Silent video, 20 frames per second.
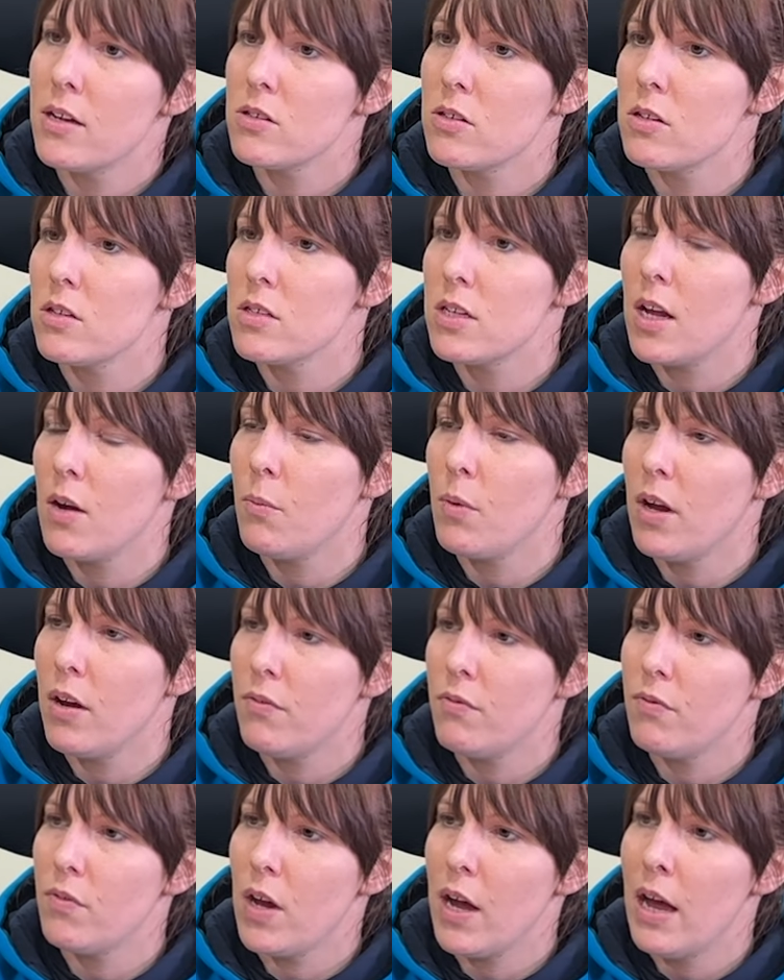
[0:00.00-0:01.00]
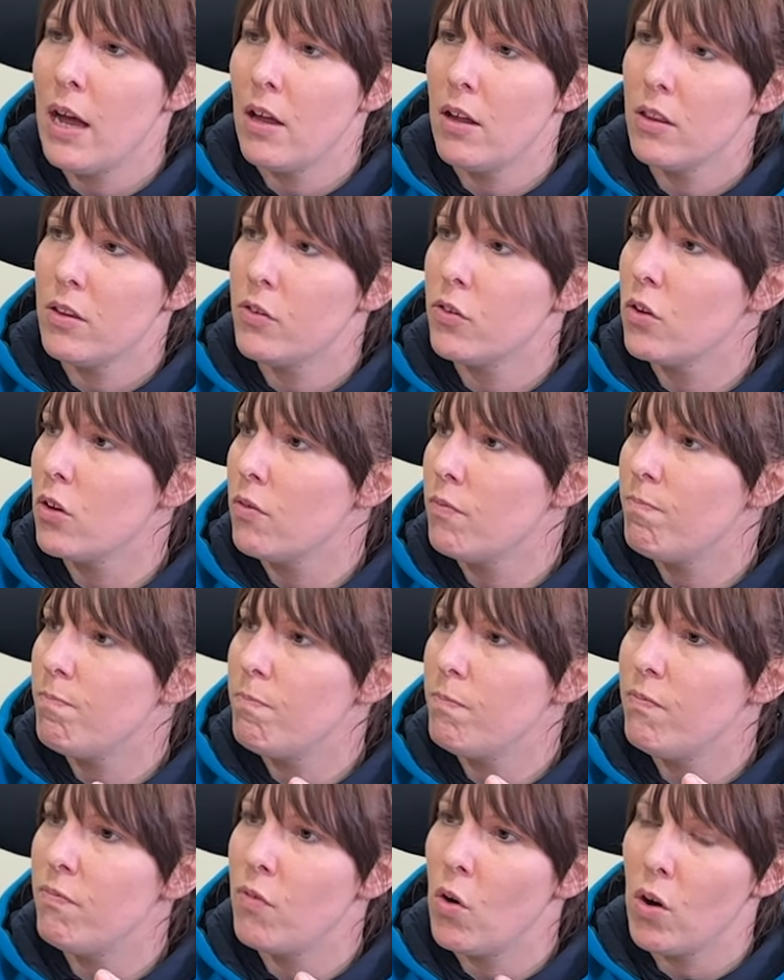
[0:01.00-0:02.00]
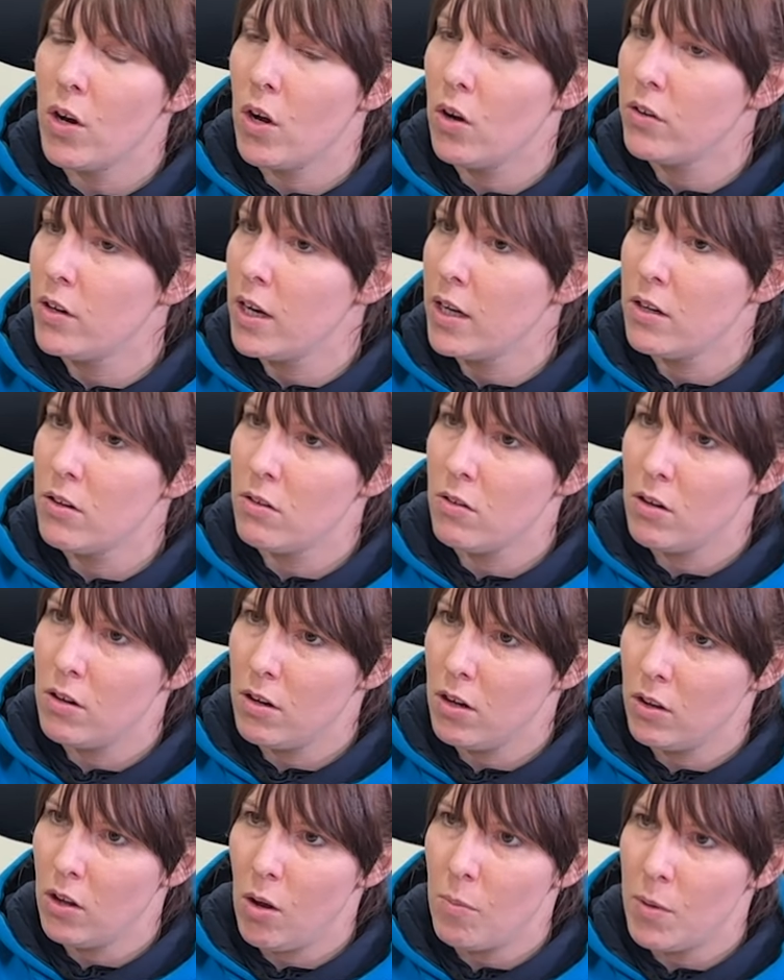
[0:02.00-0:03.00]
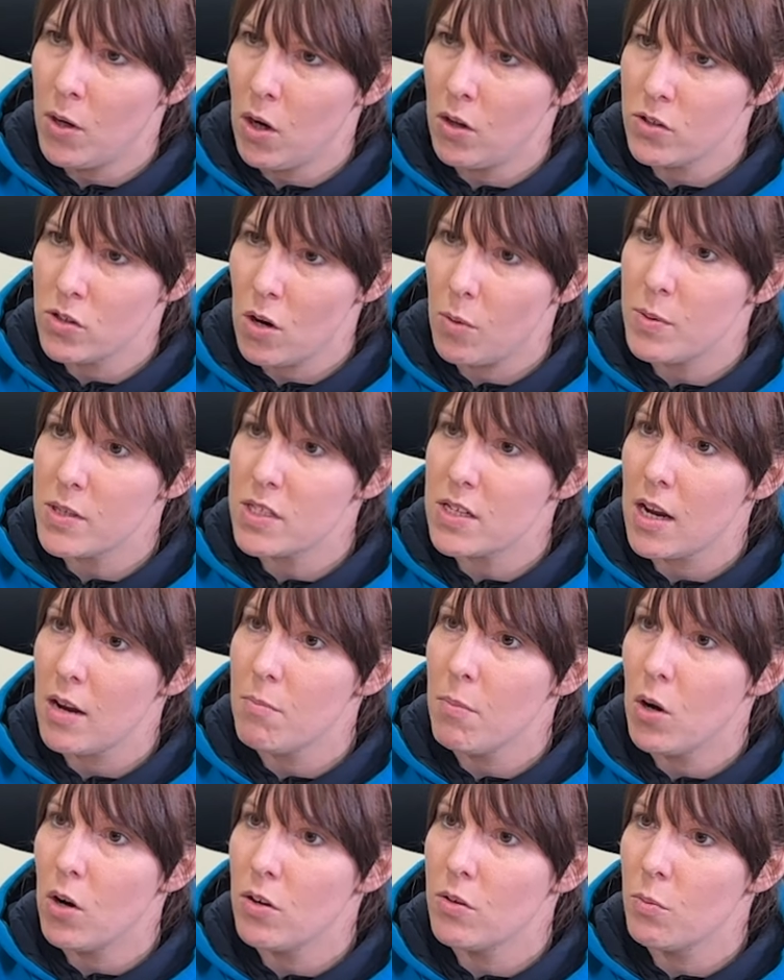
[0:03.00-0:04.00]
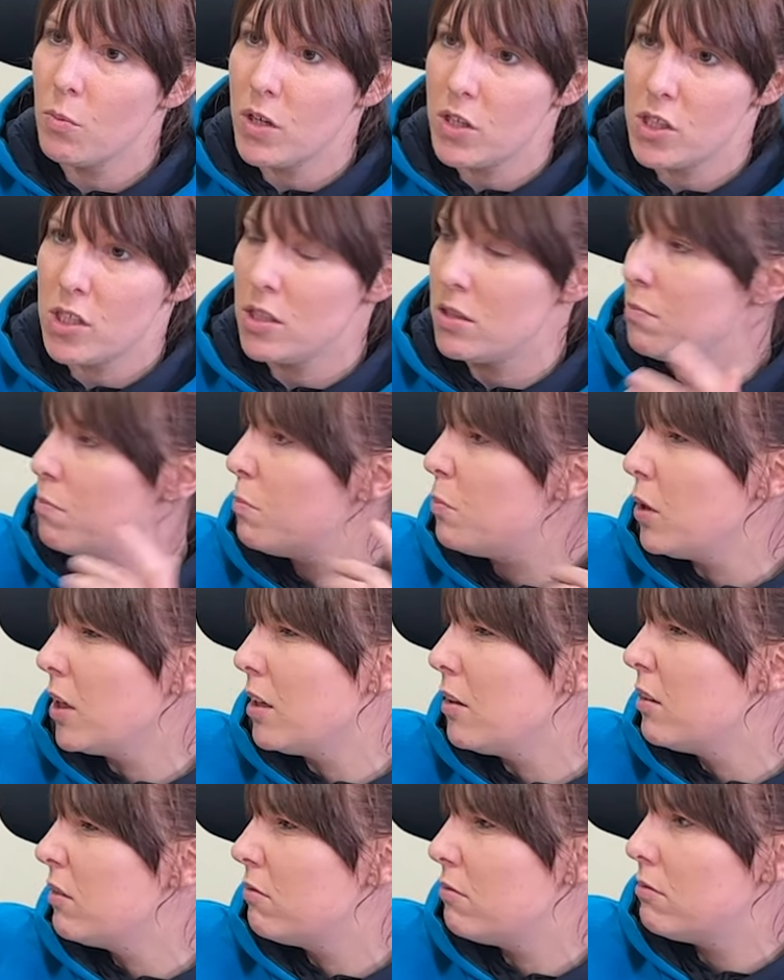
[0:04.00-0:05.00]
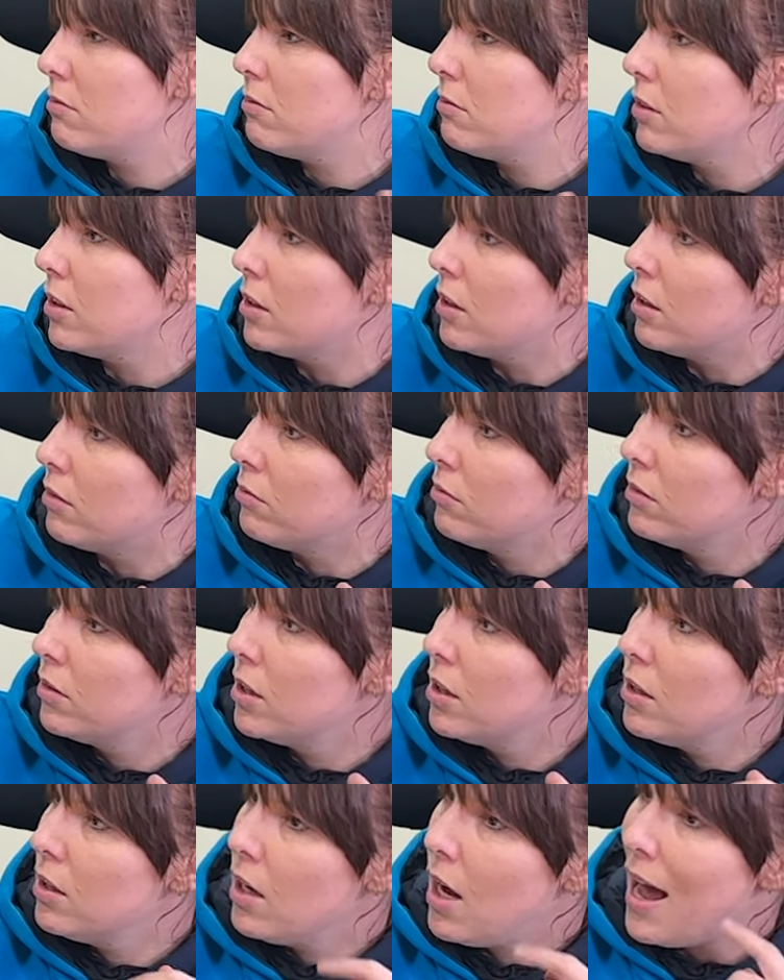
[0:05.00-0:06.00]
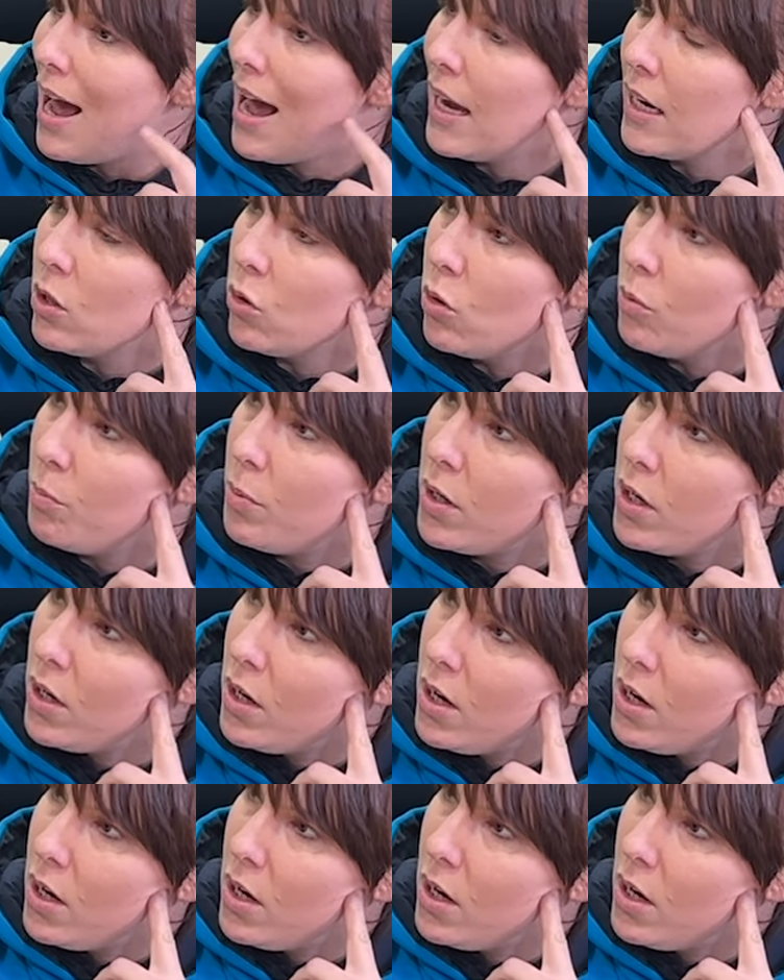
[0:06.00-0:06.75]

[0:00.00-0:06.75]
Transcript: So there's like we have uh, there's a forty odd acre allotment on top of Stainmore, which is pretty you know high up.